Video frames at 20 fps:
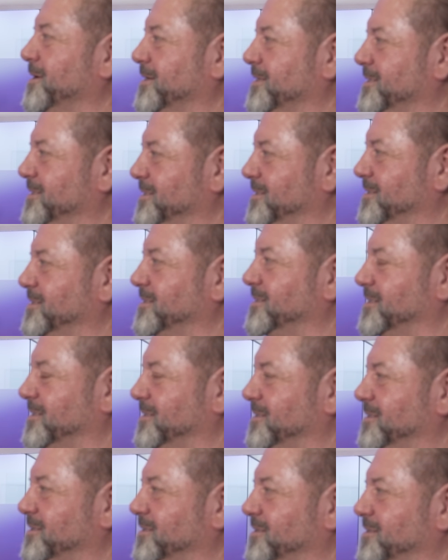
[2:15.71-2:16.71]

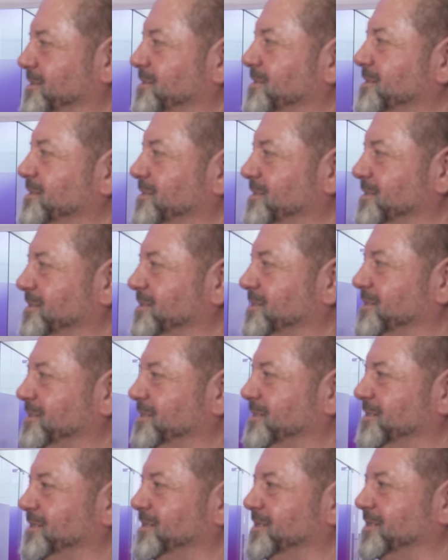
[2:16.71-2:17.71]

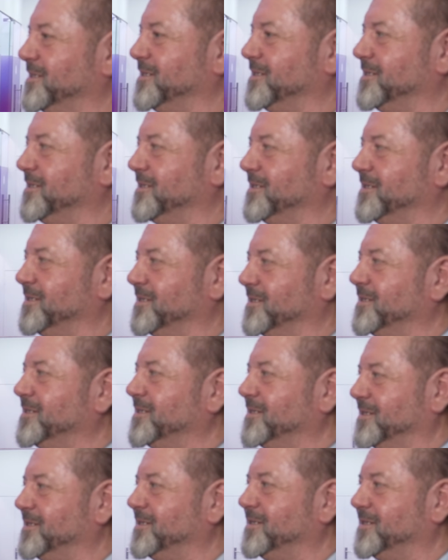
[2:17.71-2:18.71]

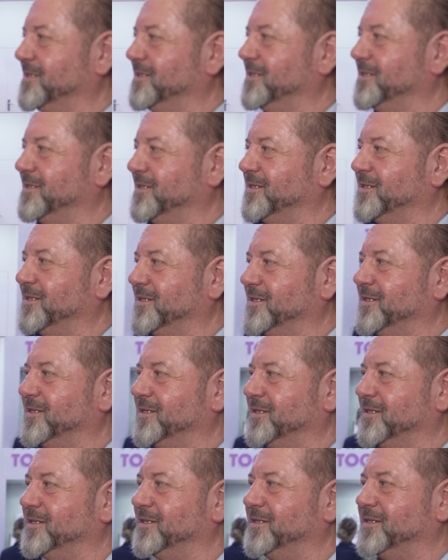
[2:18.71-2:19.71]

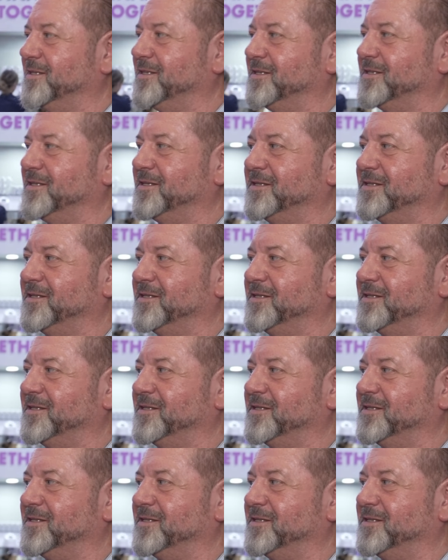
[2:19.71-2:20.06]
This person isn't speaking.